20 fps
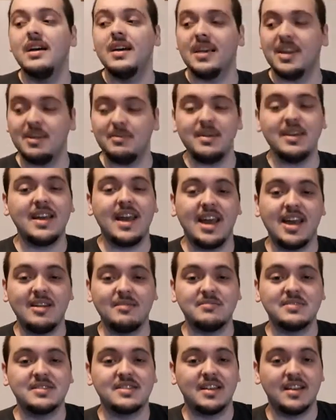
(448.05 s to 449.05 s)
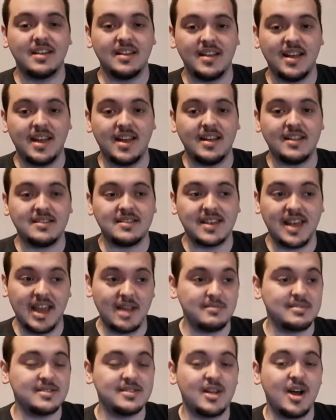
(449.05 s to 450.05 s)
EB Games and
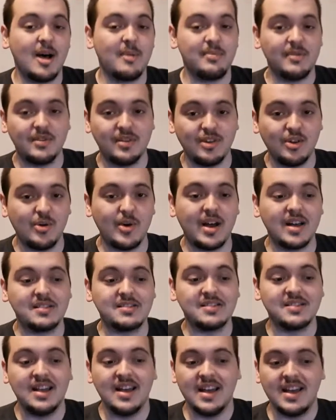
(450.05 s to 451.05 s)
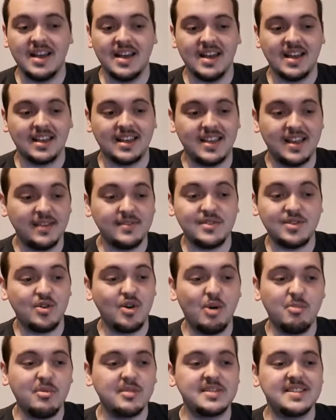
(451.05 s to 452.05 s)
GameStop in the US gives you
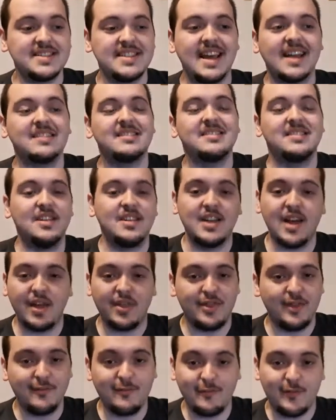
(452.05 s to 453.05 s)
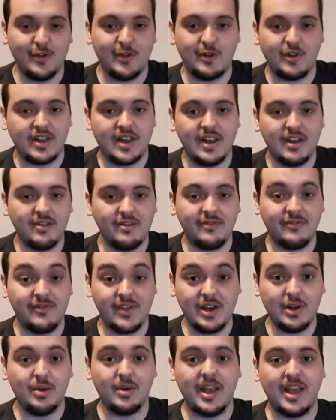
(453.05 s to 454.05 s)
almost next to nothing for your
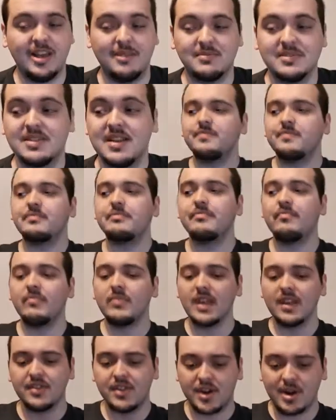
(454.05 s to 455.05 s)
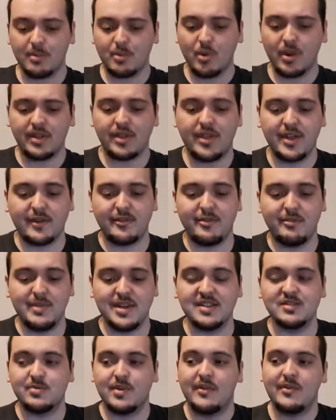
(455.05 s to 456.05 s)
video games. The number one thing for me
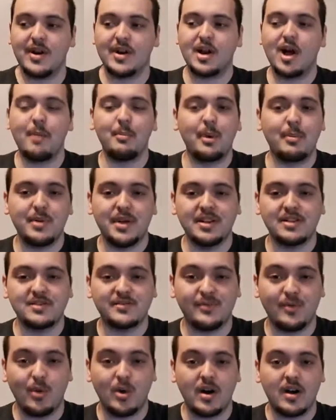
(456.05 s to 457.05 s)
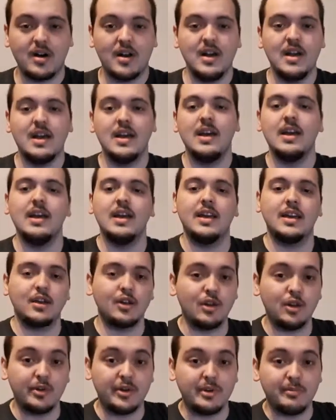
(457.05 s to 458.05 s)
is whenever I got my PS4, it
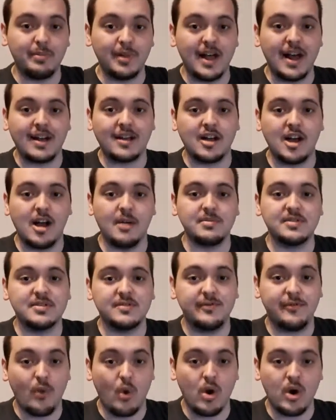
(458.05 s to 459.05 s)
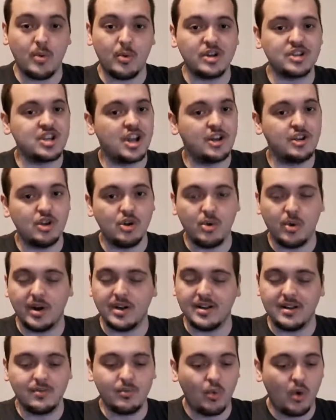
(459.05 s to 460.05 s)
included Black Ops 4, which I knew I
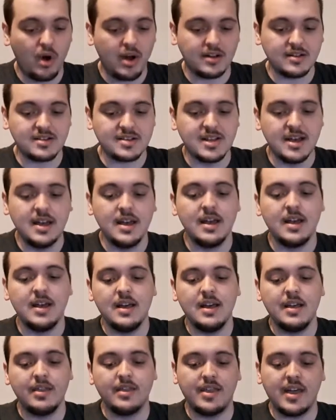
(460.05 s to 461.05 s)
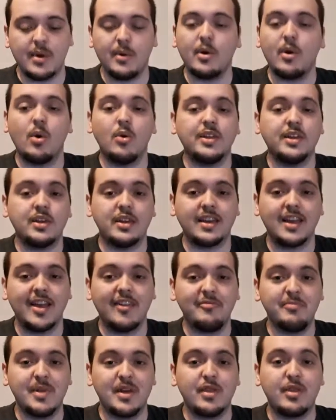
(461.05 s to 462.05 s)
didn't want. They were only going to
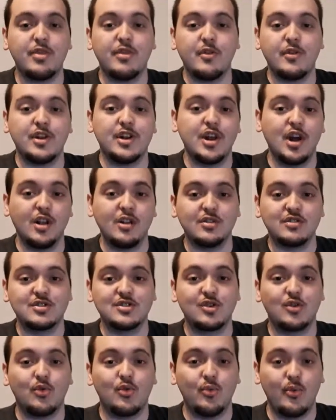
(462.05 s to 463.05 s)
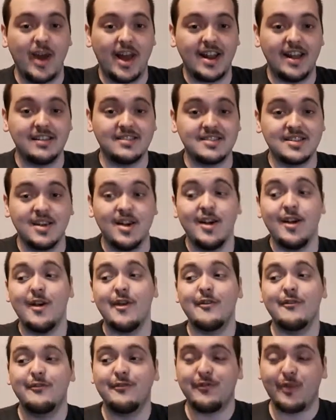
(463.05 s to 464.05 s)
give me $30 credit
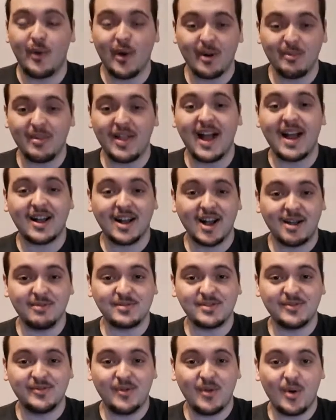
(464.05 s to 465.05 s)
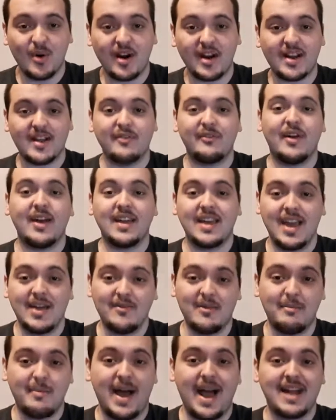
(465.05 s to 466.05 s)
for Black Ops 4 if I gave
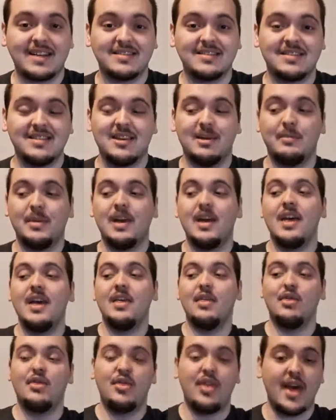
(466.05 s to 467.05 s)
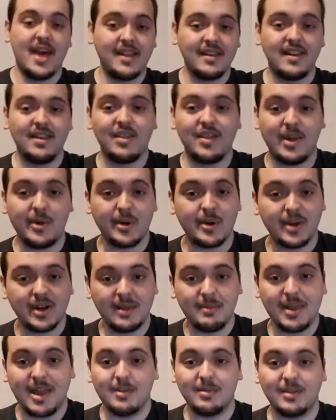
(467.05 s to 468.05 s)
it back to them. Then they were going to
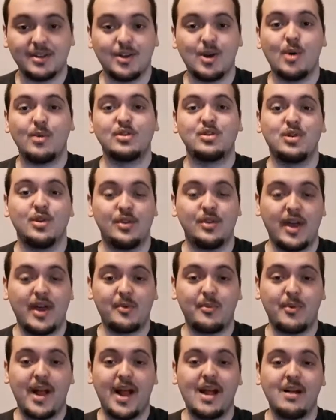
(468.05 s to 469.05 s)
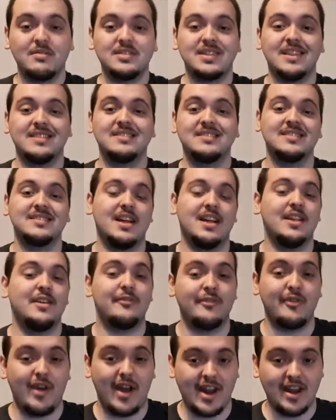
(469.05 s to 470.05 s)
be able to go and turn that around and sell it
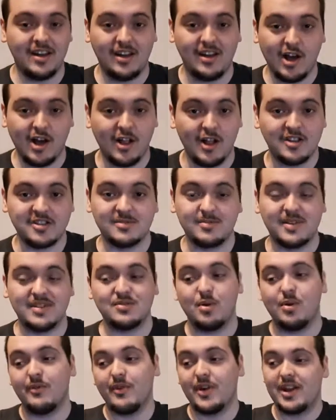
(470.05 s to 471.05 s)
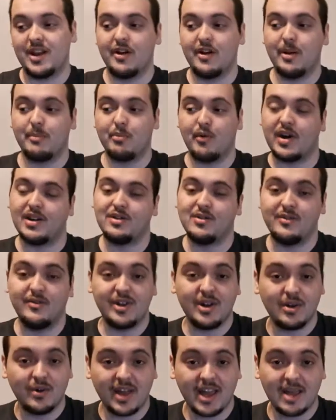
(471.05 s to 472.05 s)
for $80, because over here a brand new
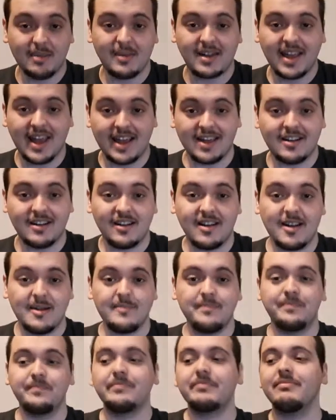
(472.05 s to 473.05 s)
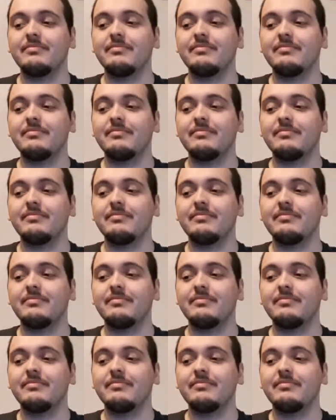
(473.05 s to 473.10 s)
video game in Canada